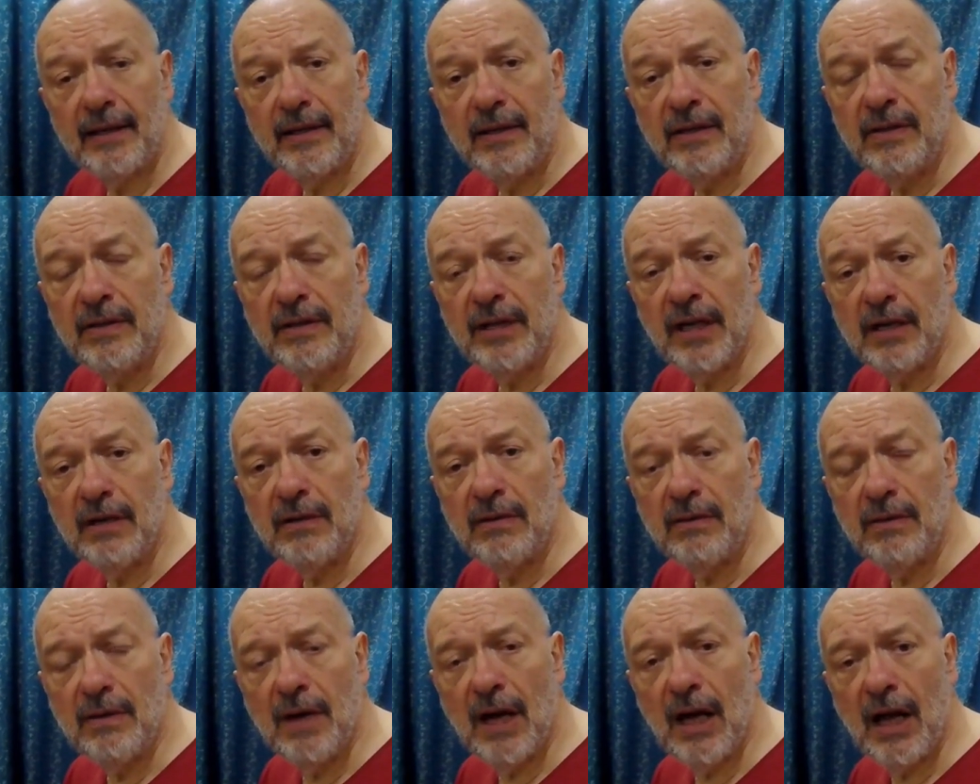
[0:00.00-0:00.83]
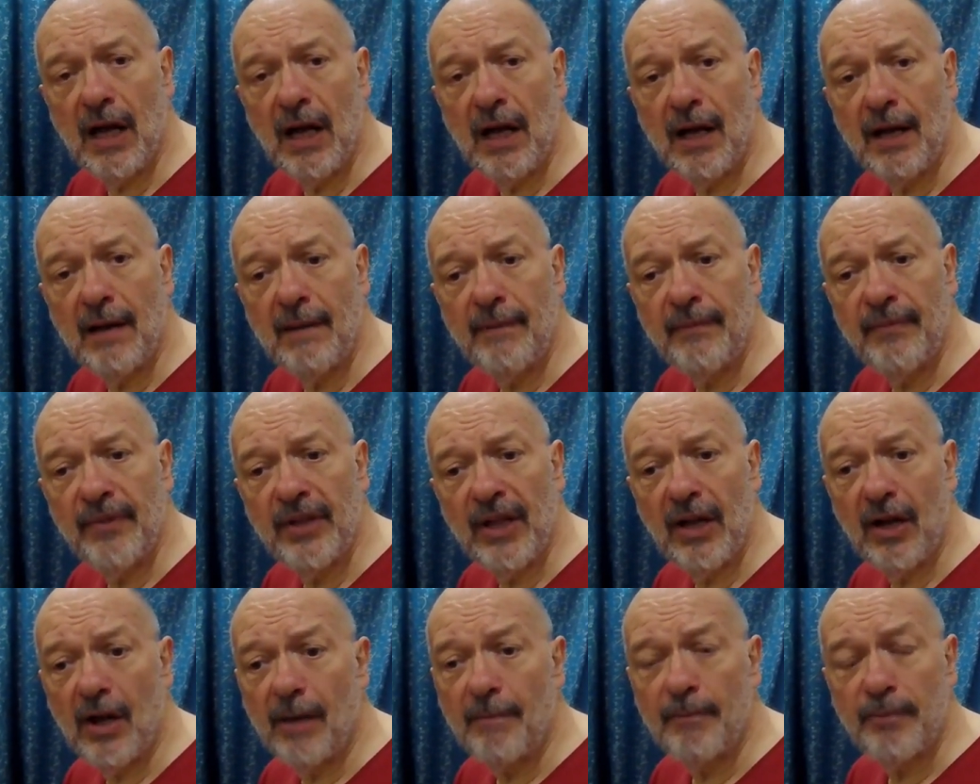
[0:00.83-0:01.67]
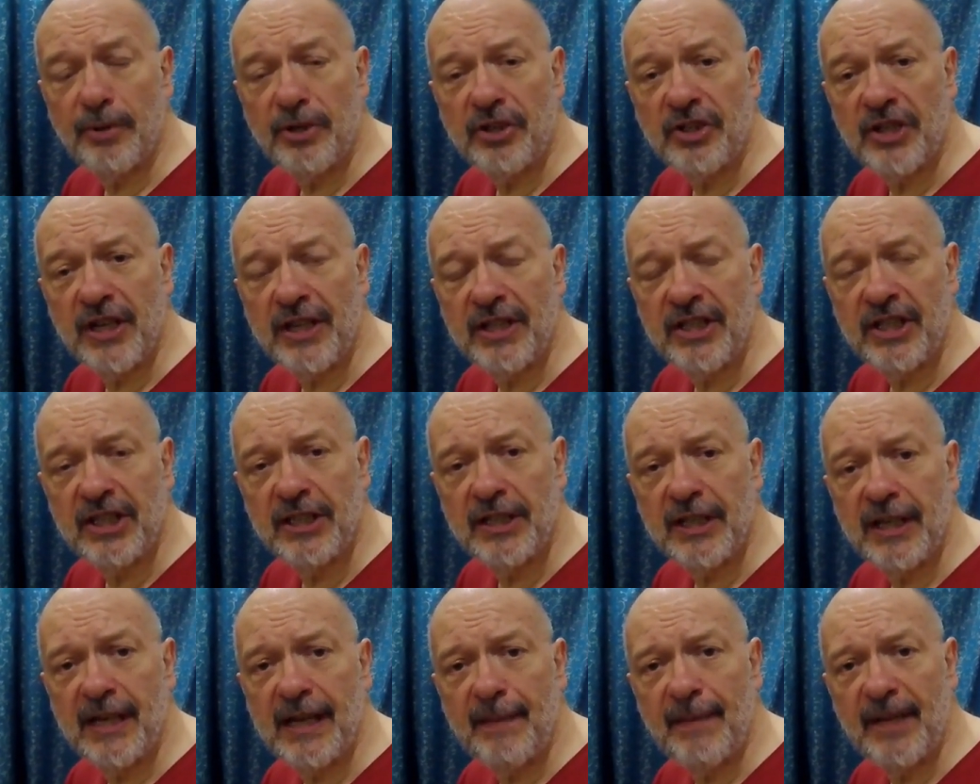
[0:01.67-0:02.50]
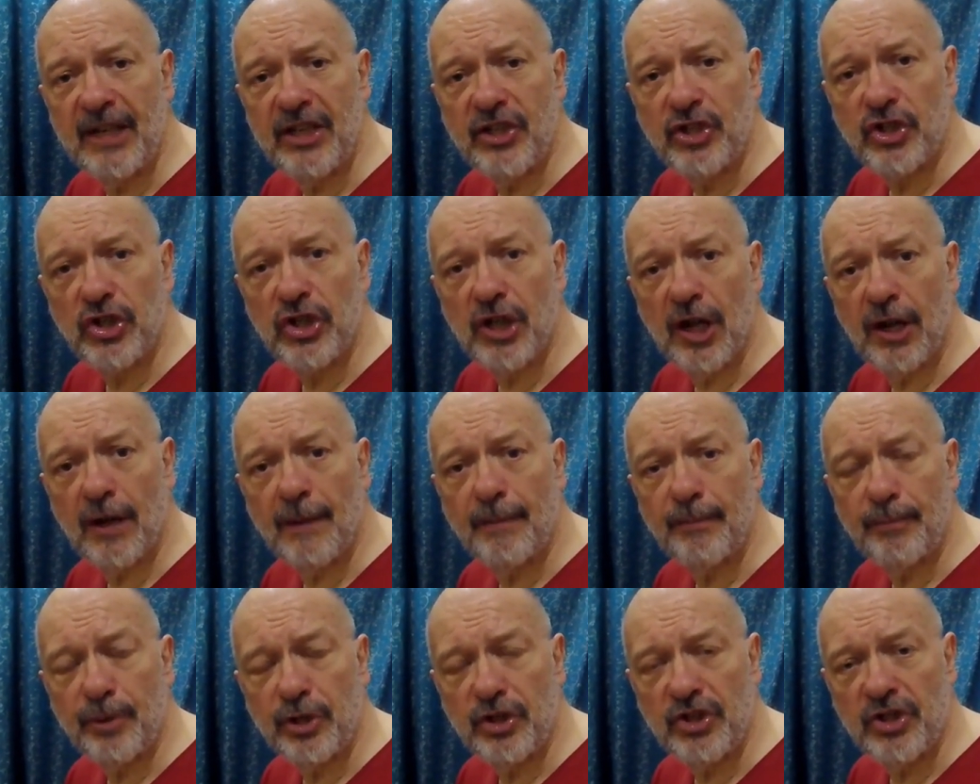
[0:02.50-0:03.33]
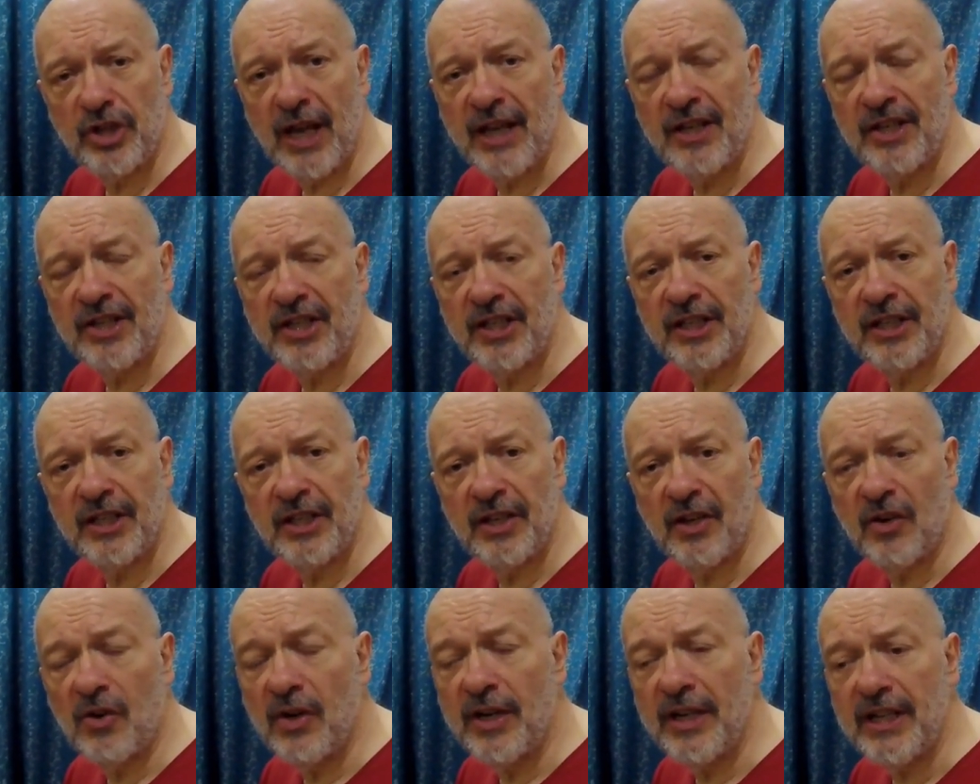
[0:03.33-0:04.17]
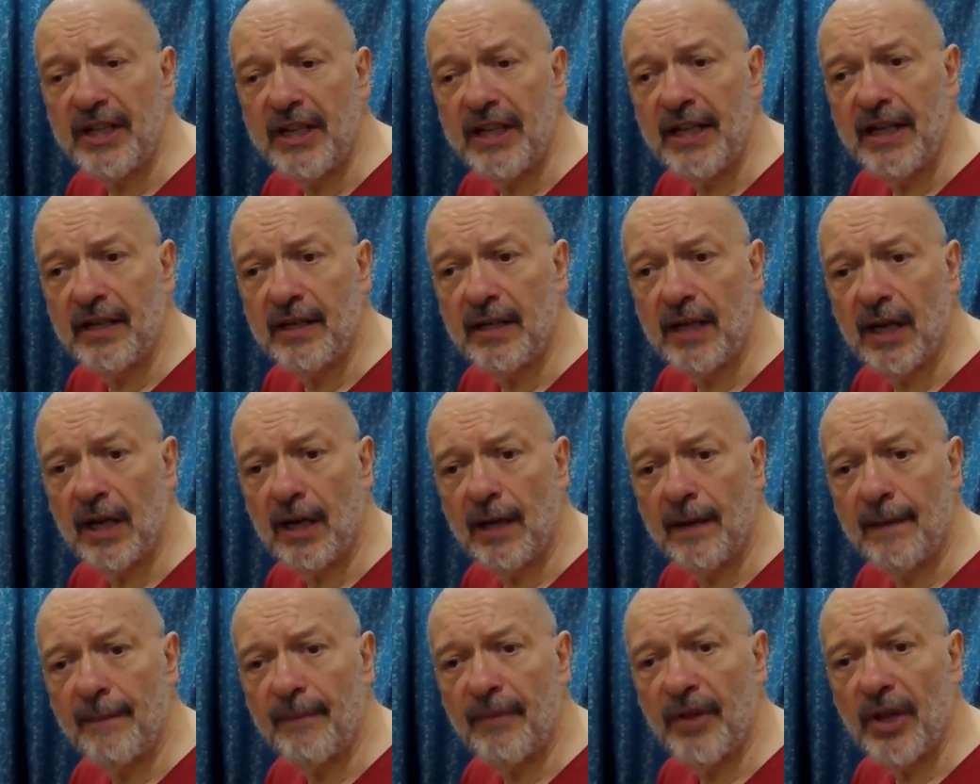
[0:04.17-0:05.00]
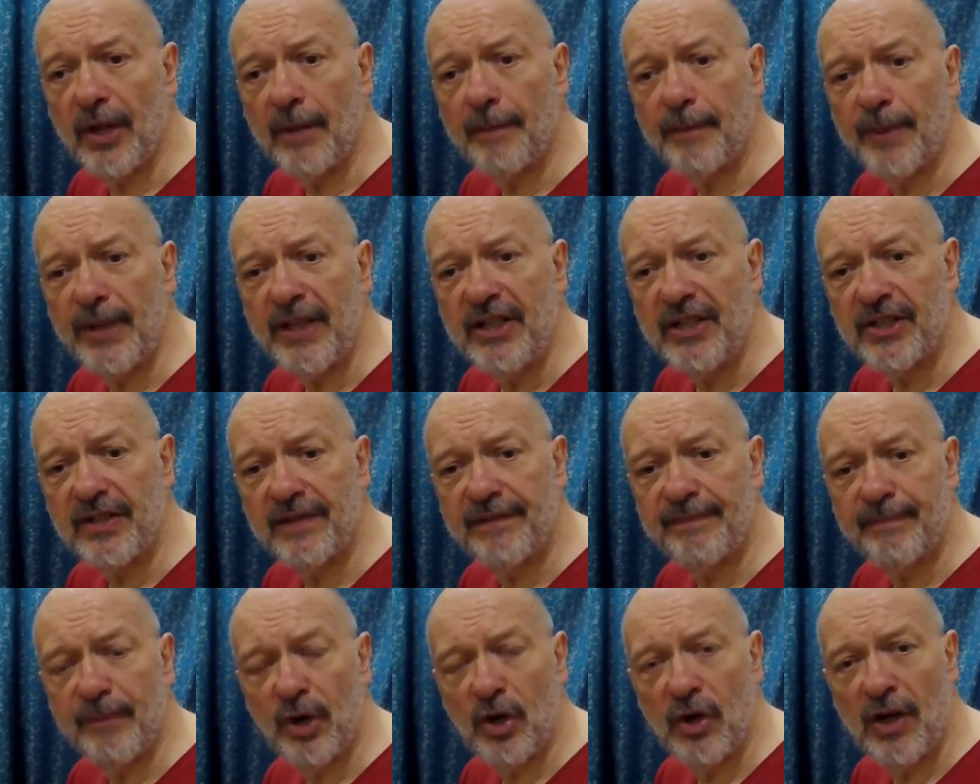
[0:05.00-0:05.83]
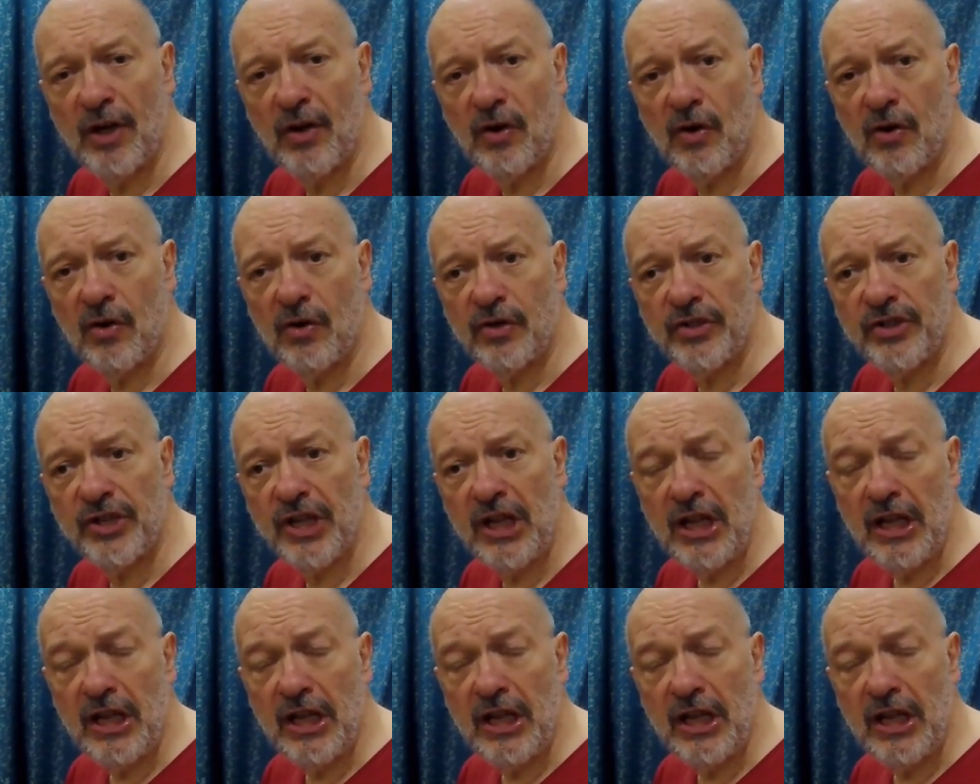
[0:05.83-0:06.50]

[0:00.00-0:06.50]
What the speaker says: You know, I'm presenting an image. I'm presenting an idea, a piece of my art.